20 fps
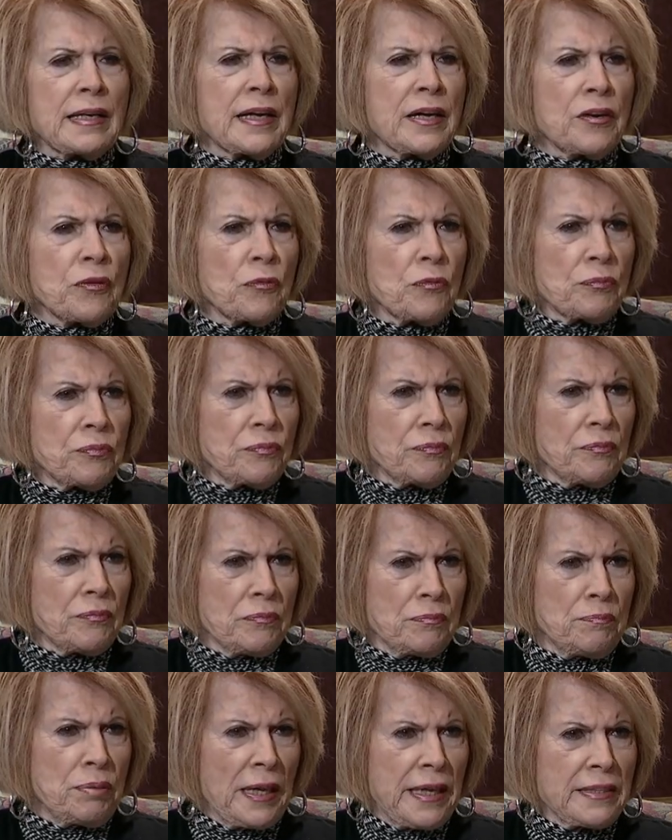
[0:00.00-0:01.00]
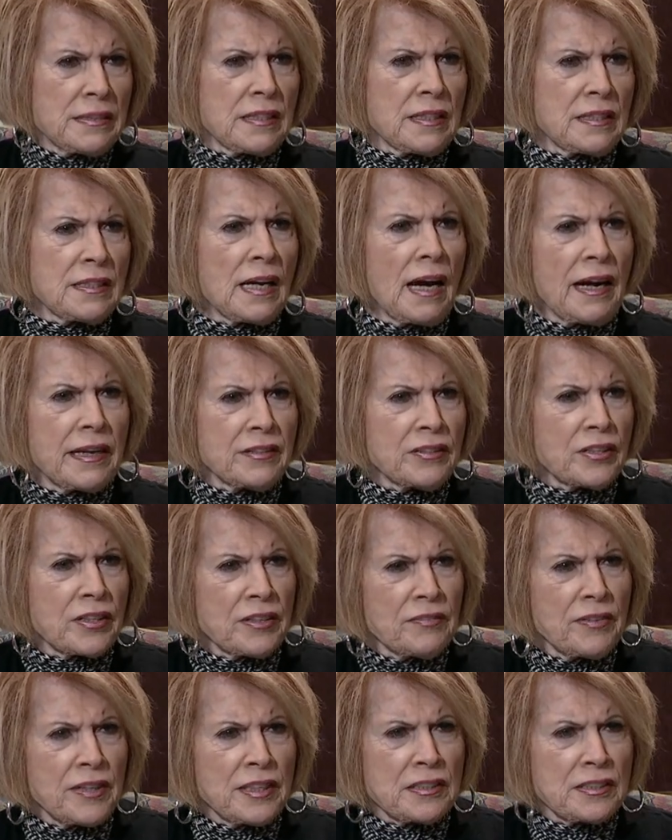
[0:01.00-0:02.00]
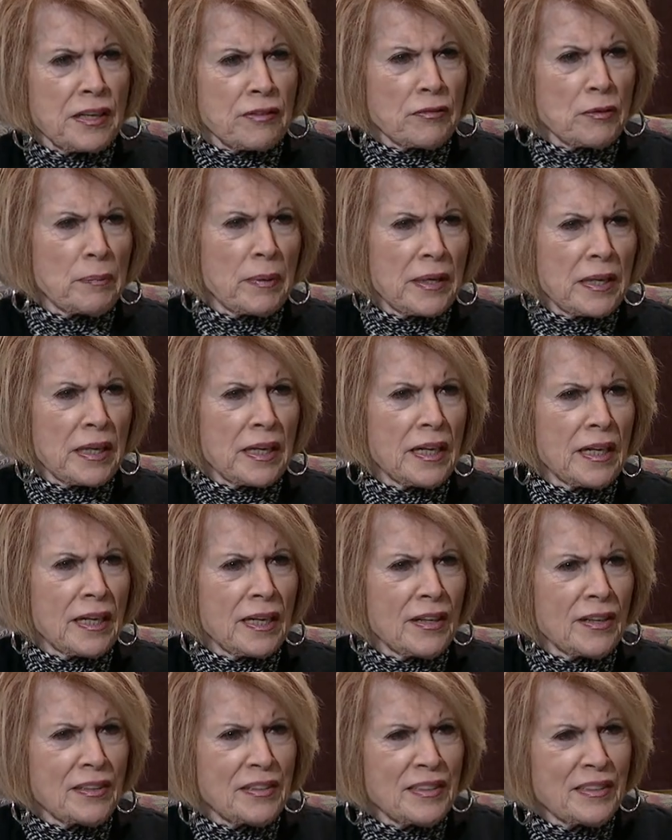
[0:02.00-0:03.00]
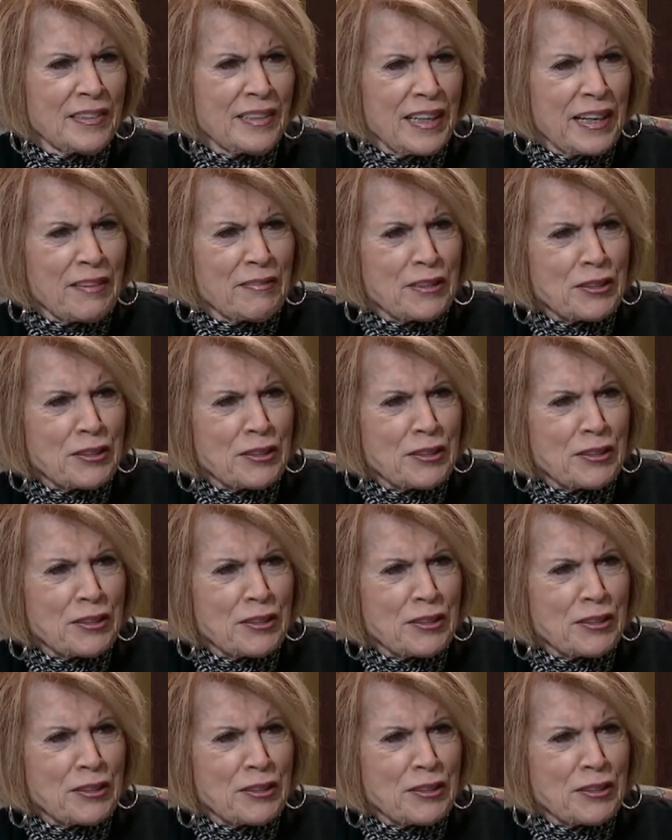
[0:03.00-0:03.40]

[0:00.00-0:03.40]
to lay your plans aside to convince everybody. Oh, well, they